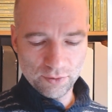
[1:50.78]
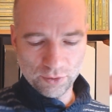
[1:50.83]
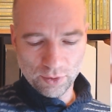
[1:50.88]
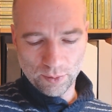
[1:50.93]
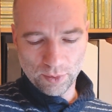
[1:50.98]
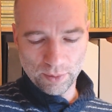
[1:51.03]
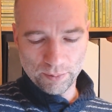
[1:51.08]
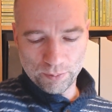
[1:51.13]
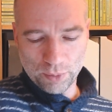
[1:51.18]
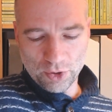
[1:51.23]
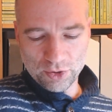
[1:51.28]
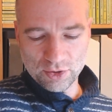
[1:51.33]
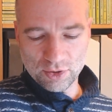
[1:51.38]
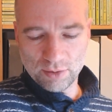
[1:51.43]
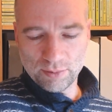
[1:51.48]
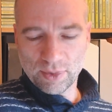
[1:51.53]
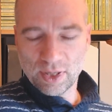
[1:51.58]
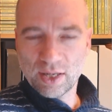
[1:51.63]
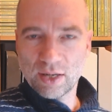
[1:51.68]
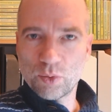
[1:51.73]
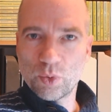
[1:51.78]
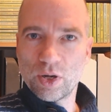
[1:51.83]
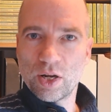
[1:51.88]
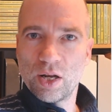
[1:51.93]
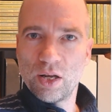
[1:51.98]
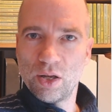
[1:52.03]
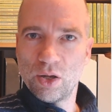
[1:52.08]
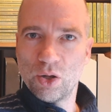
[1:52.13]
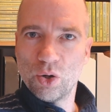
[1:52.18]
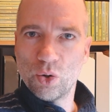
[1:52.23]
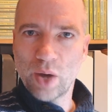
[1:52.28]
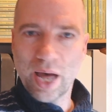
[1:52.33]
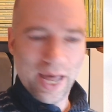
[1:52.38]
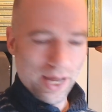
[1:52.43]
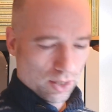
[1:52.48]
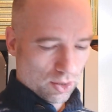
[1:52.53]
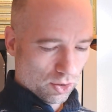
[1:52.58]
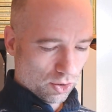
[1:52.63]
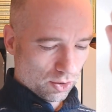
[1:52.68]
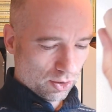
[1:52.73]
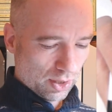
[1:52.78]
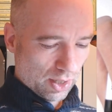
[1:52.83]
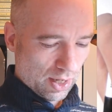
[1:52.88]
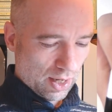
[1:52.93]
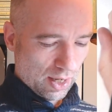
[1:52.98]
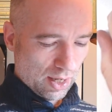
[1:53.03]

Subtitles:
from the bottom and quite a low angle